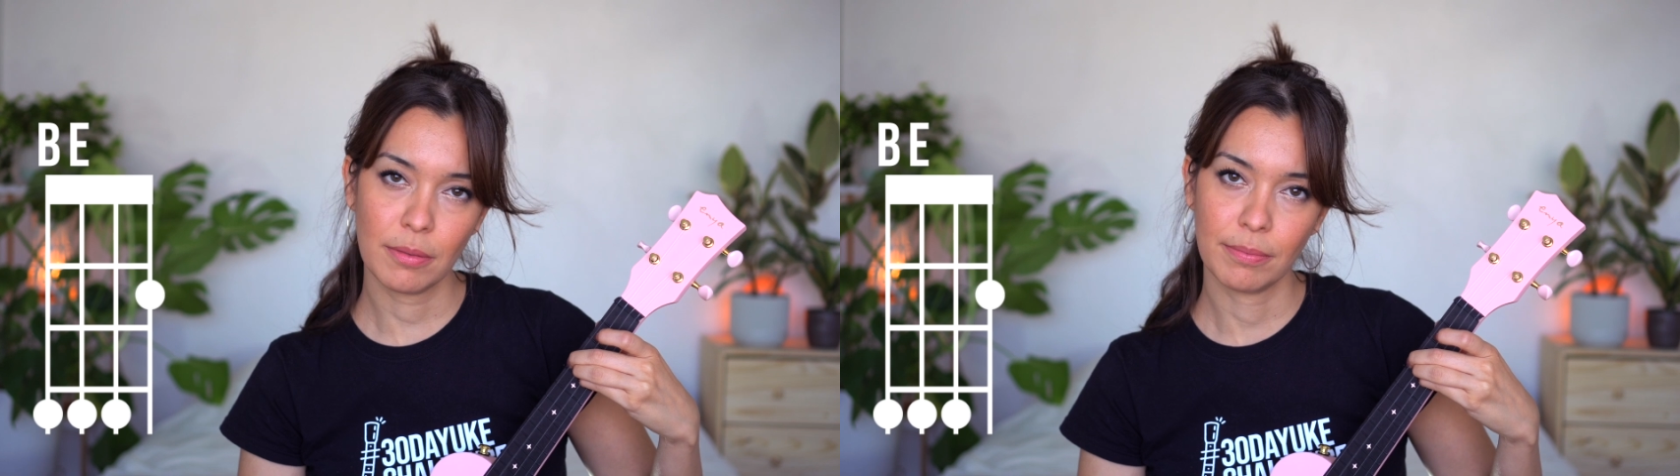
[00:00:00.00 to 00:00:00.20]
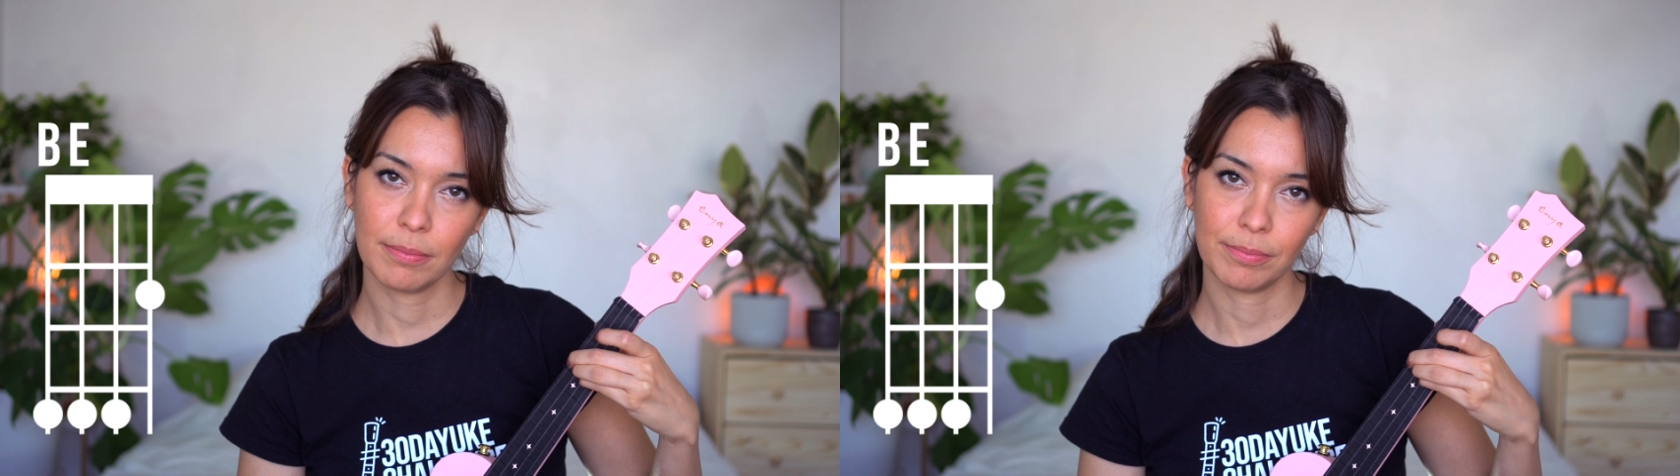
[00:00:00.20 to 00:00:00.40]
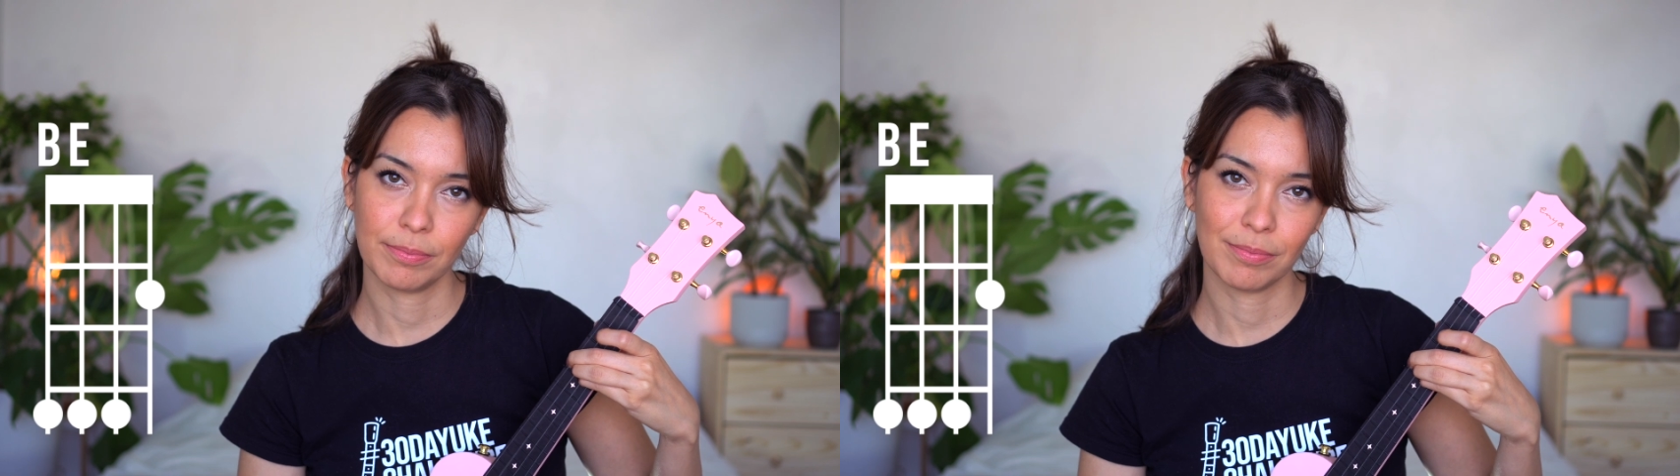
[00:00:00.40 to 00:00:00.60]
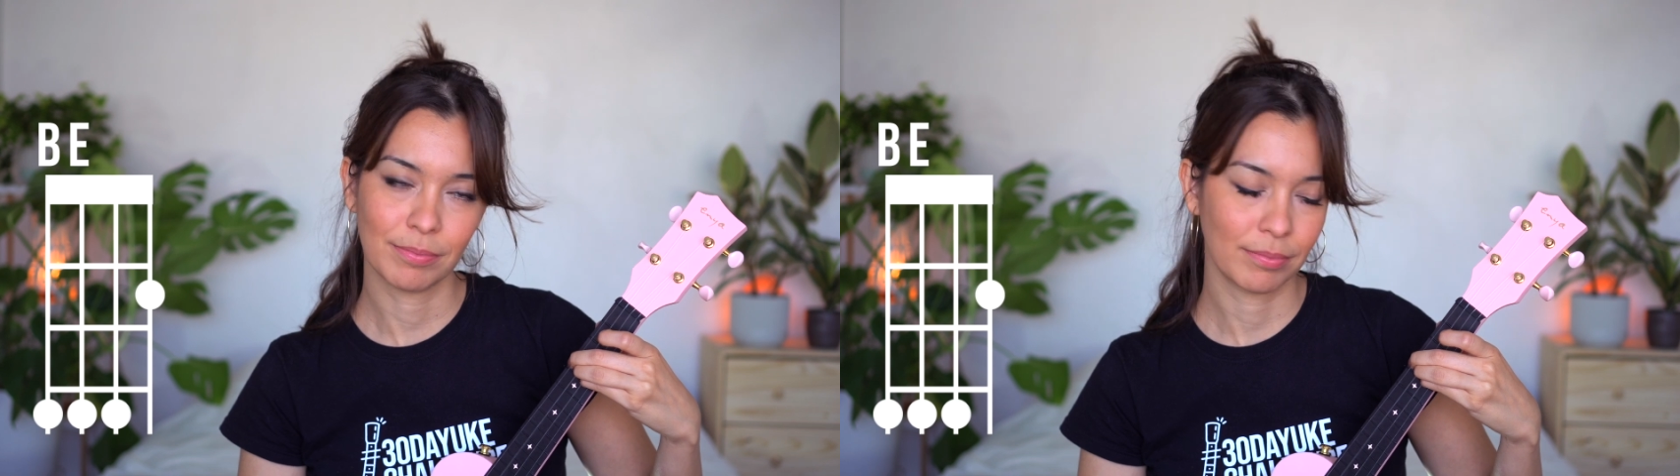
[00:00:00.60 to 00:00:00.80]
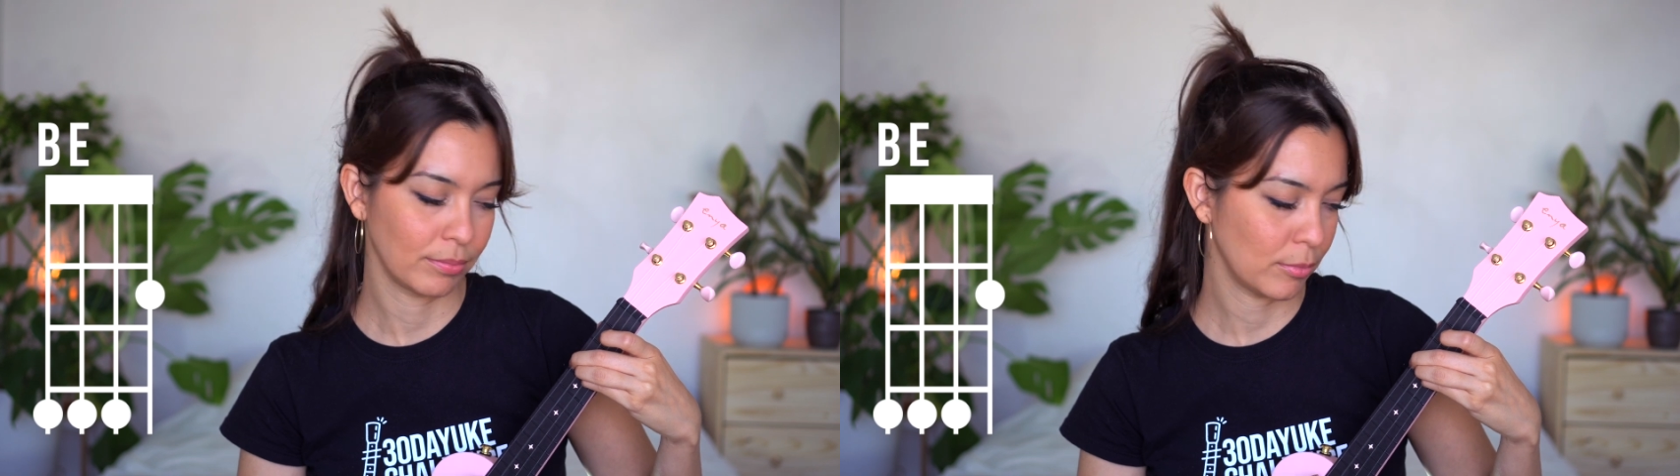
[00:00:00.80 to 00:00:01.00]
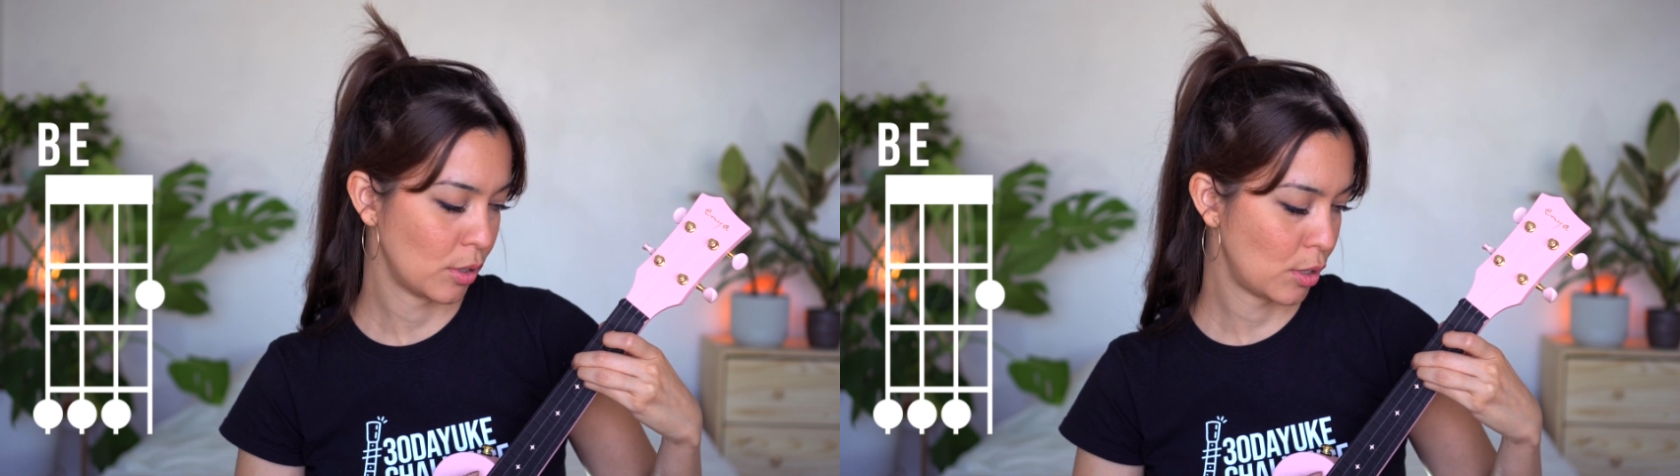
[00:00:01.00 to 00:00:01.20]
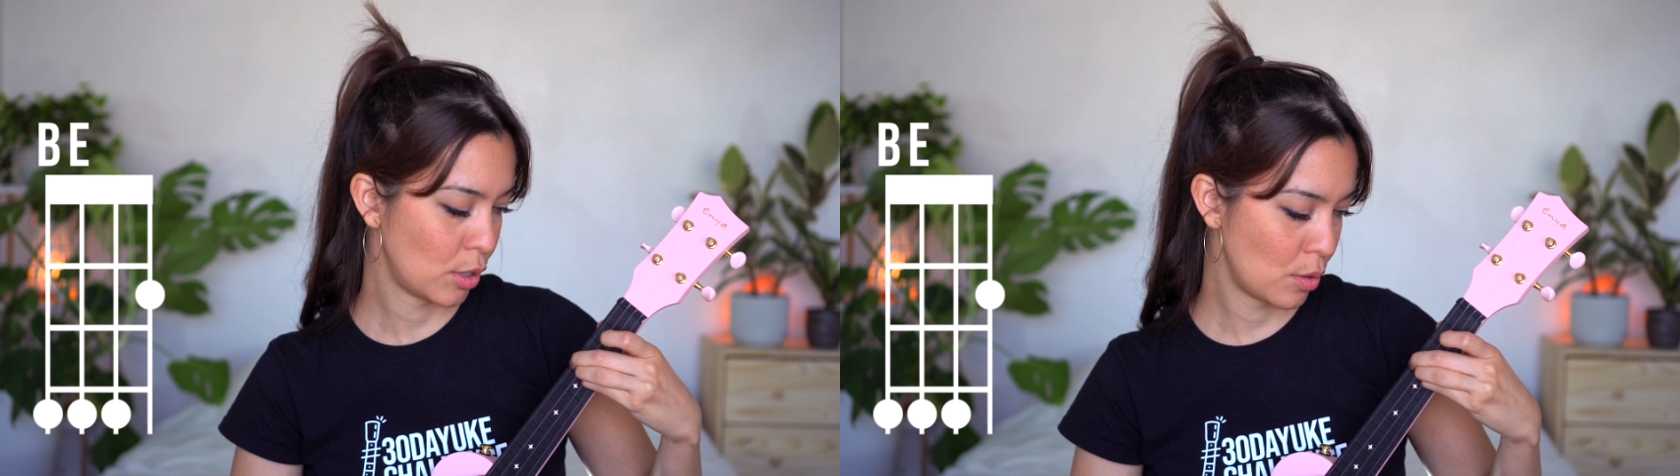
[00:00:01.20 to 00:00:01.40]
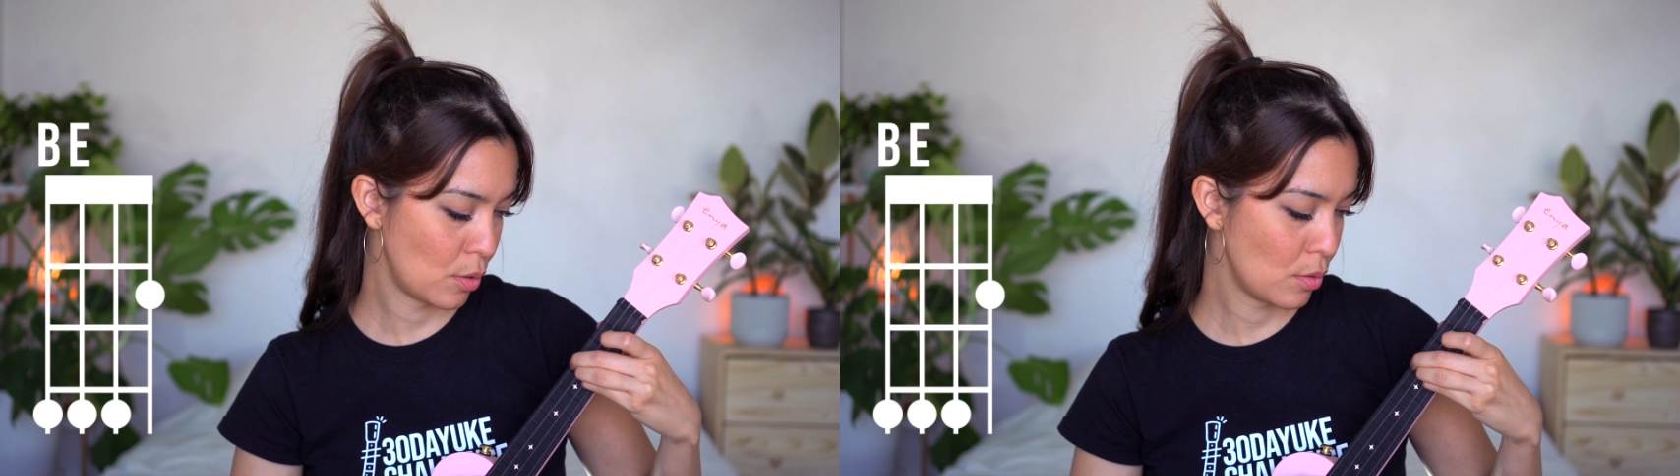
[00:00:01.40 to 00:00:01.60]

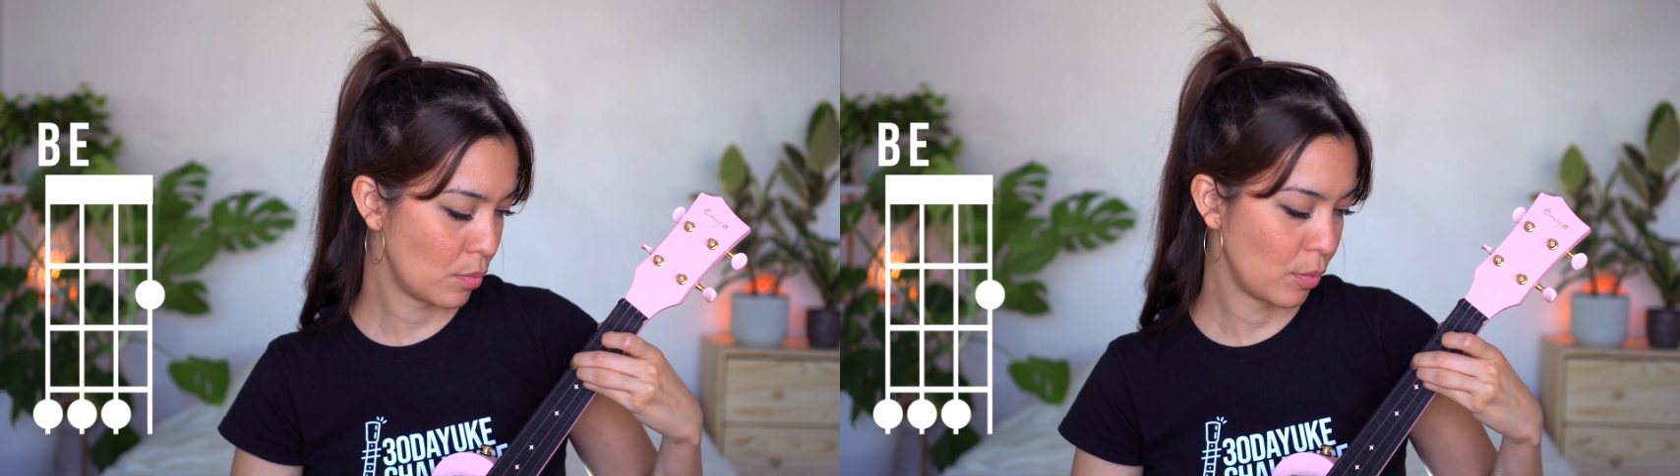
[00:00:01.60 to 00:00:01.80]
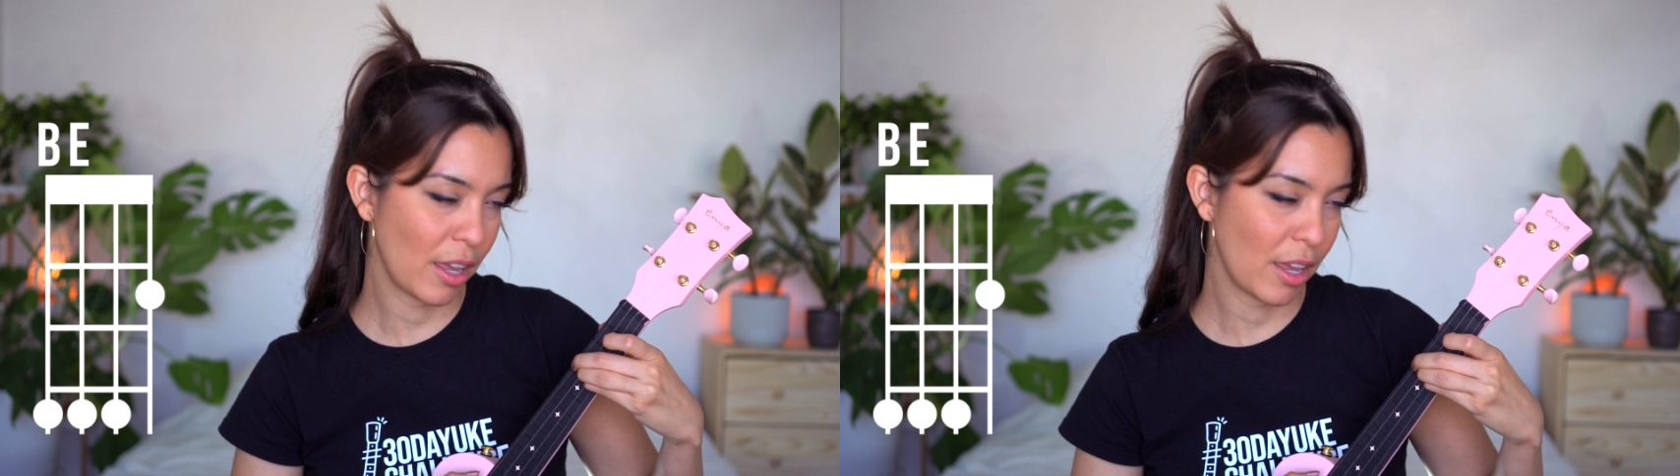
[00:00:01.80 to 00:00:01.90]
So